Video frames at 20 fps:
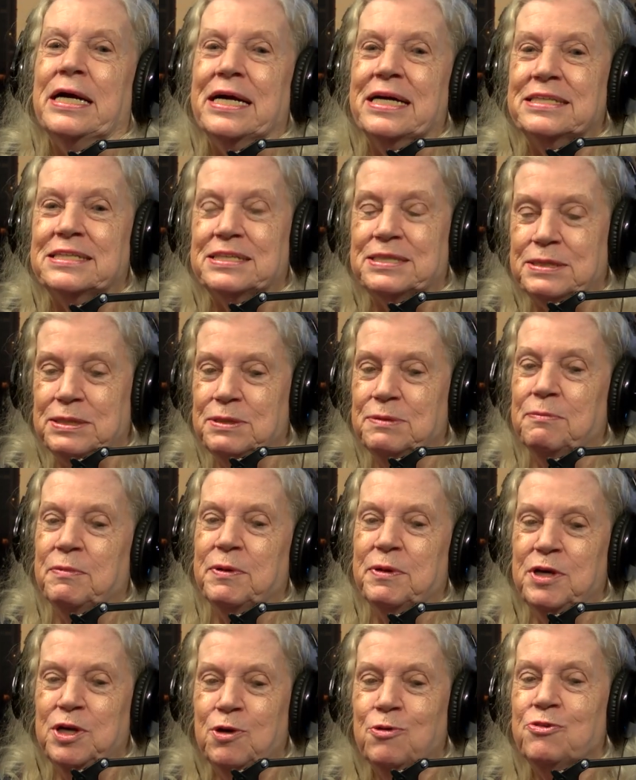it's
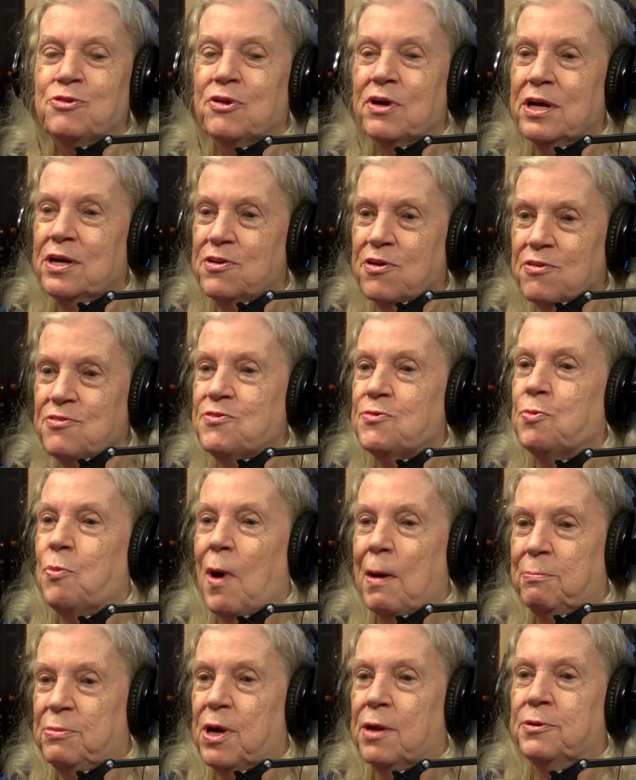usually just
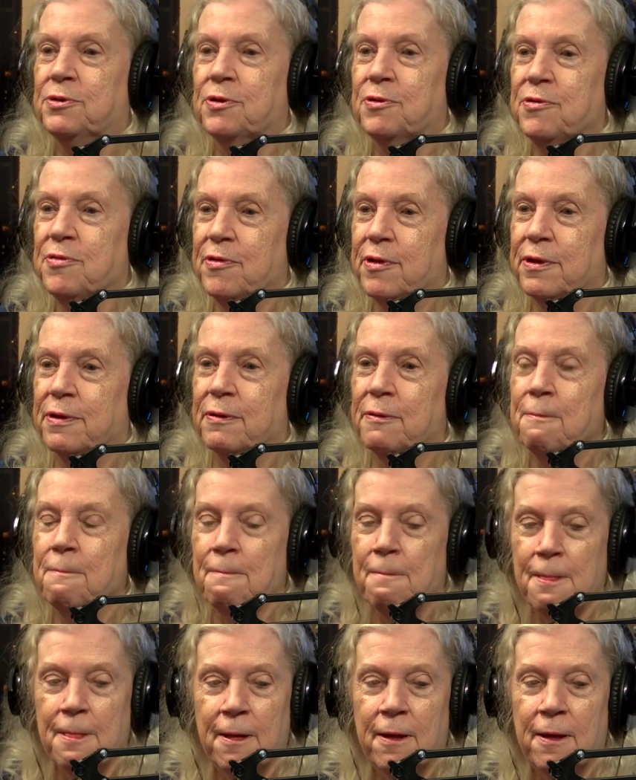swept under the